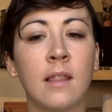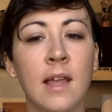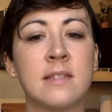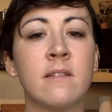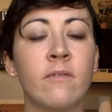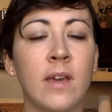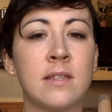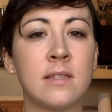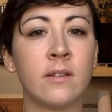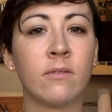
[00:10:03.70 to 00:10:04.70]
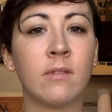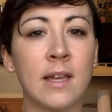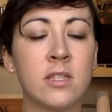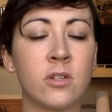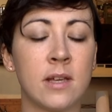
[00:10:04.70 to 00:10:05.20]
less invasive,
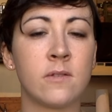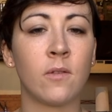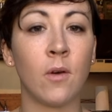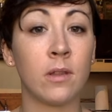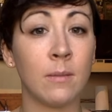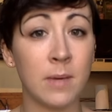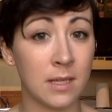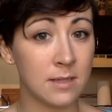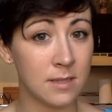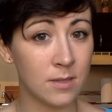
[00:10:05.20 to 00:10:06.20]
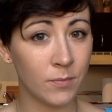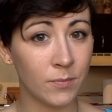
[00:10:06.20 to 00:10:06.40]
less stressful on the bees.